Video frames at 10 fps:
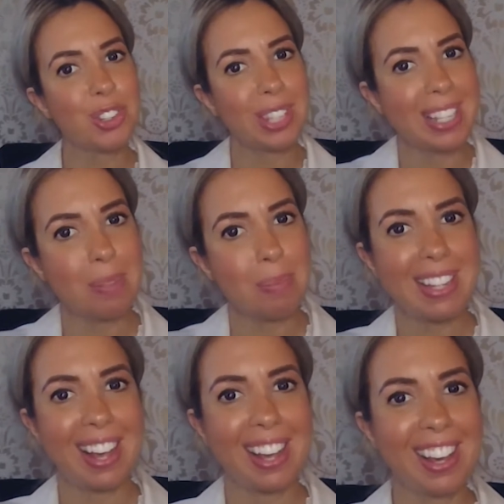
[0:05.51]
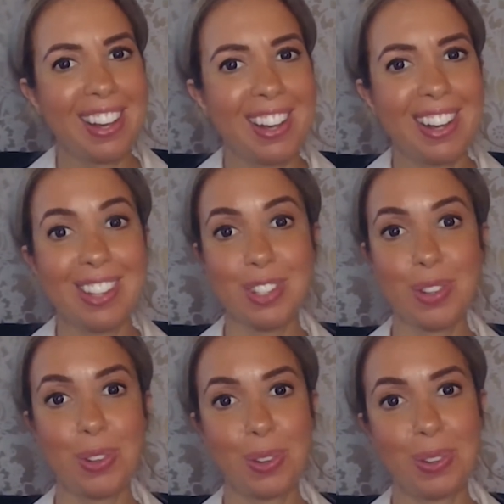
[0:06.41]
Lisa Medaglia,
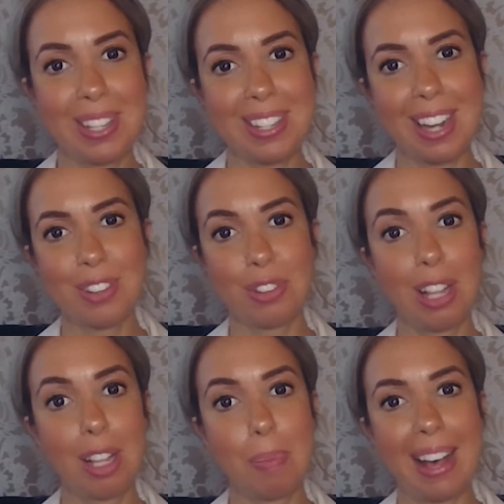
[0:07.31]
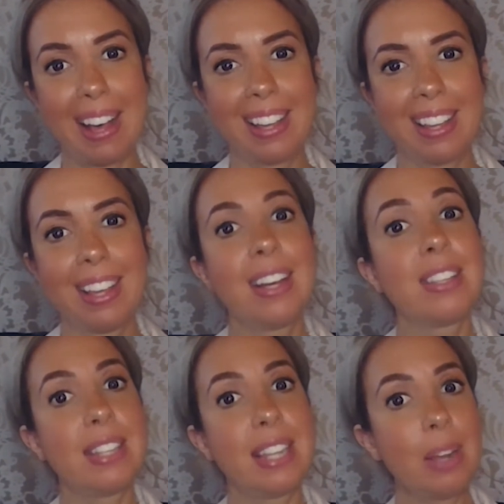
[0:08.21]
also known as Dr. Lullaby.
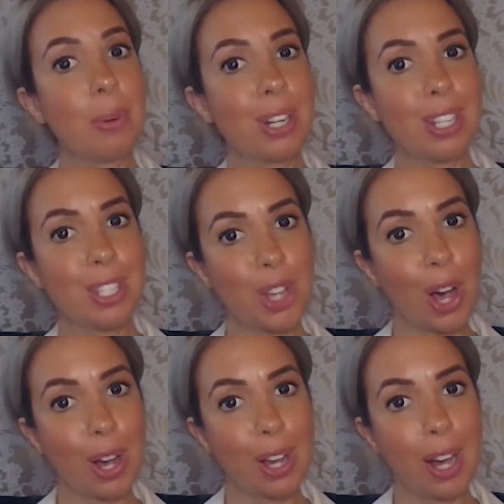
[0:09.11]
Today we're going to talk